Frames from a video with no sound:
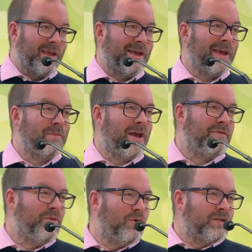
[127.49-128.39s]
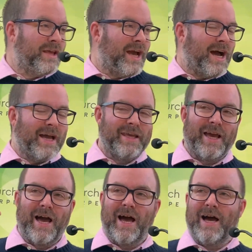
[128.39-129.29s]
If only I
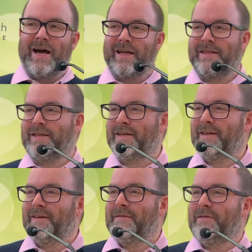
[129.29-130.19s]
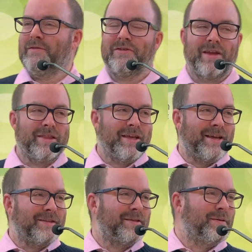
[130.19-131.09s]
had. You ever said
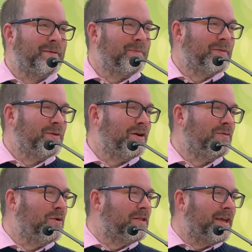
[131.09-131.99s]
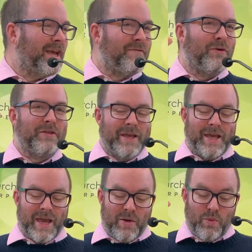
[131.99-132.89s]
that? No, if
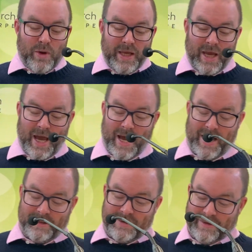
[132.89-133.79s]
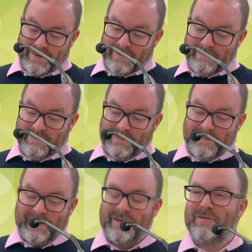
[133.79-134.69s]
only we had.
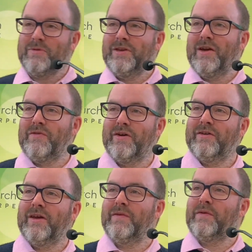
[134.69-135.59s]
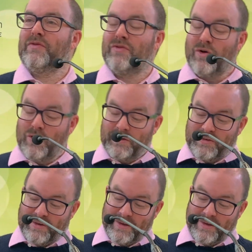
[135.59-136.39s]
Is that something you ever thought?